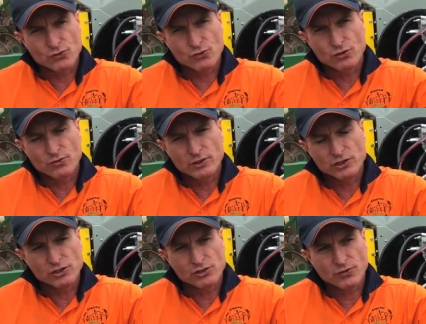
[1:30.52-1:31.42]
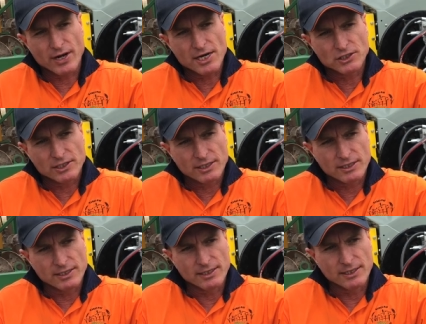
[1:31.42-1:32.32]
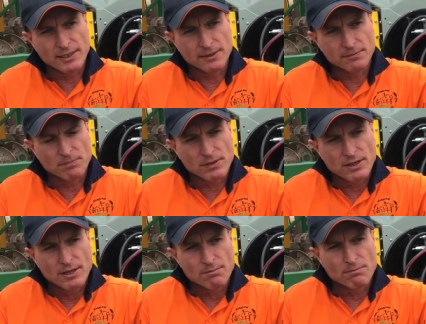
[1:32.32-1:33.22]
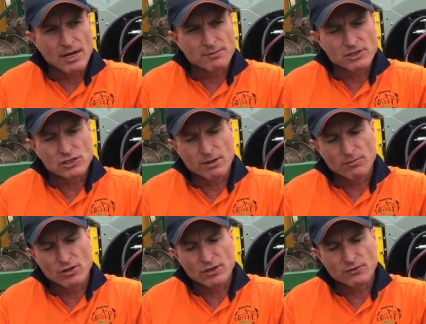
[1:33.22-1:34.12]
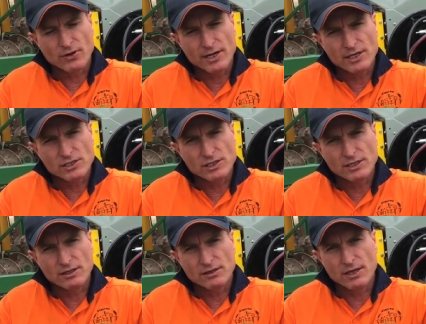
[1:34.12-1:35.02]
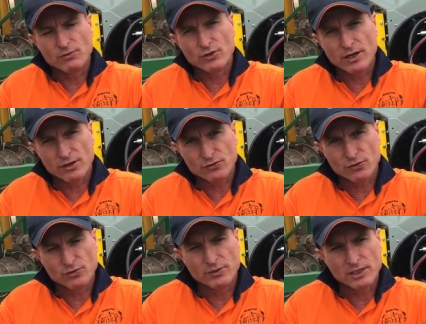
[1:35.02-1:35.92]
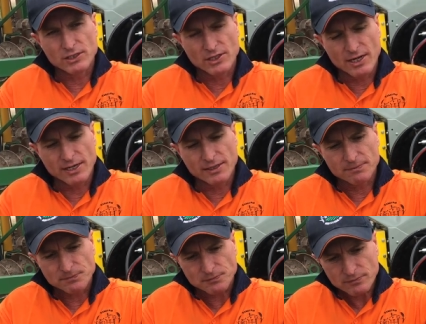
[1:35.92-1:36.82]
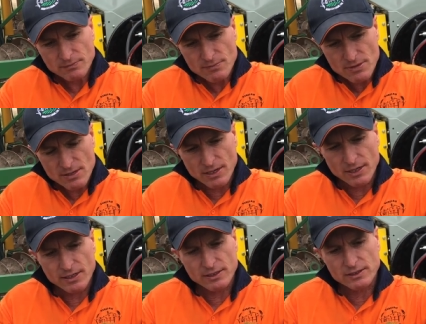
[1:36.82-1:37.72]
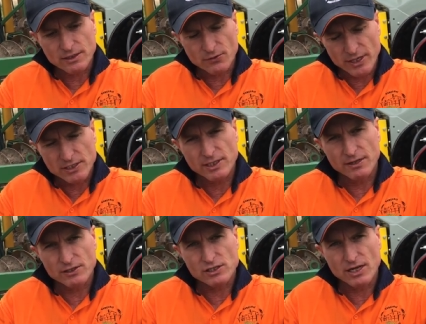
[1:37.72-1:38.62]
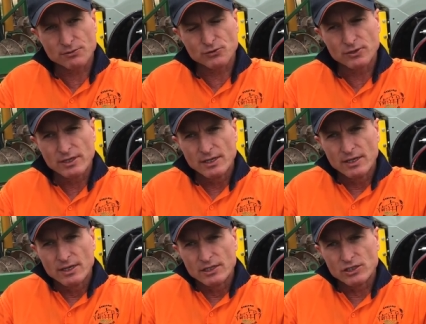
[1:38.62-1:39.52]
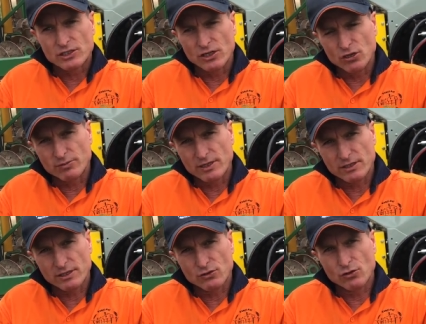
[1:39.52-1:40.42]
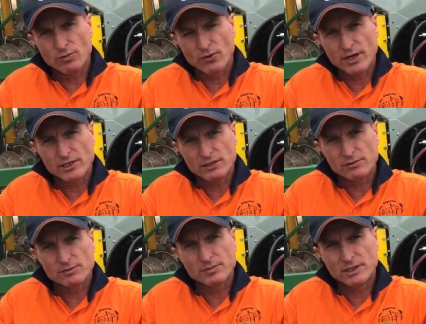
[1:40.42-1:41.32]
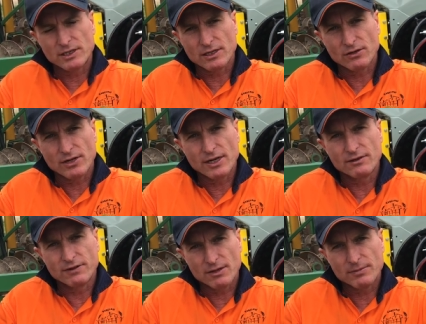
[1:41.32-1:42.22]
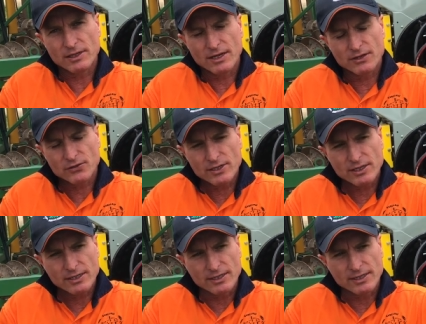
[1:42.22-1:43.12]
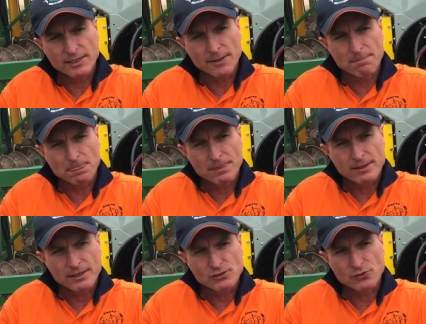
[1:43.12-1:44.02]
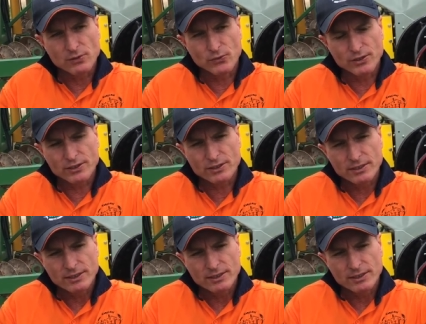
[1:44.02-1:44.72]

straw to reduce trash, um, maybe some light grazing, then we'll go through with the chain uh, to crash down the stubble just to help get incorporation, particularly on our development country, because um, we want